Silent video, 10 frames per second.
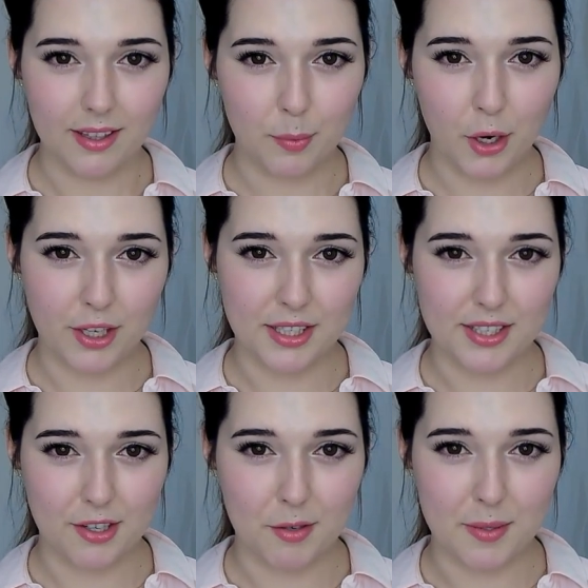The product
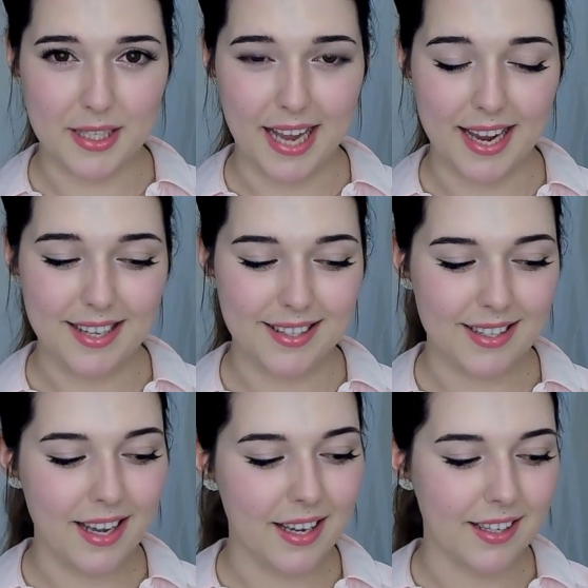description
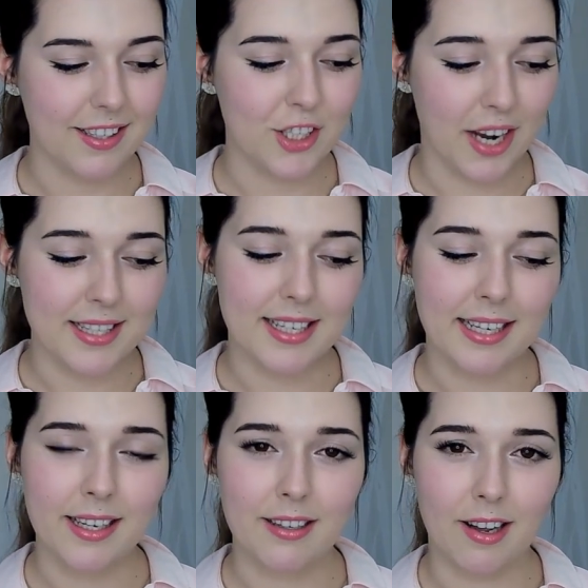says, shines
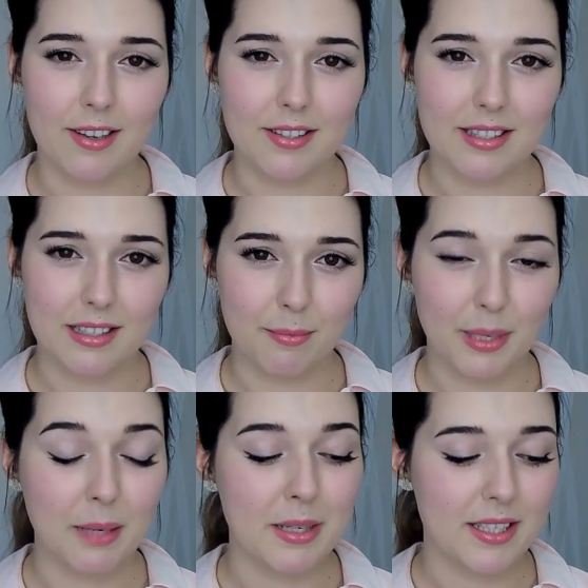like a gloss,
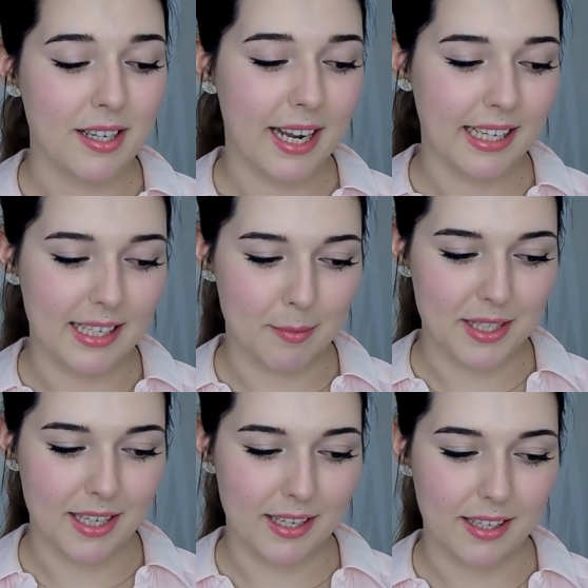pigmented like a
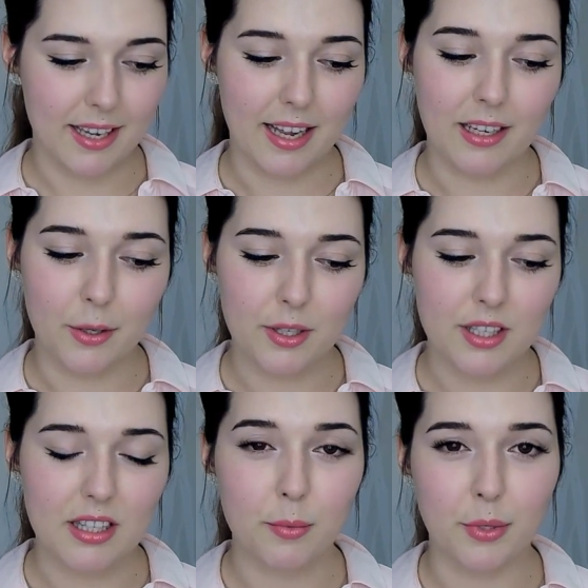lipstick, and
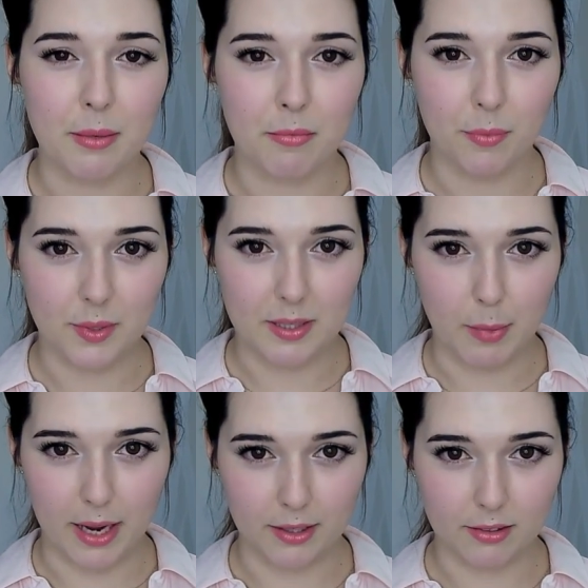loaded to the brim with
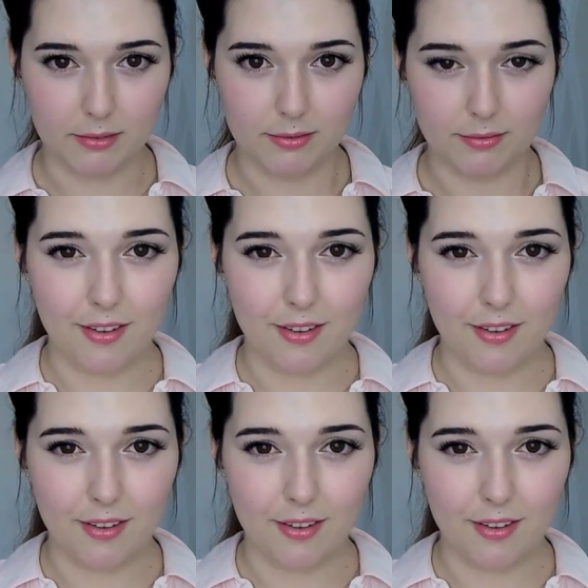sparkle.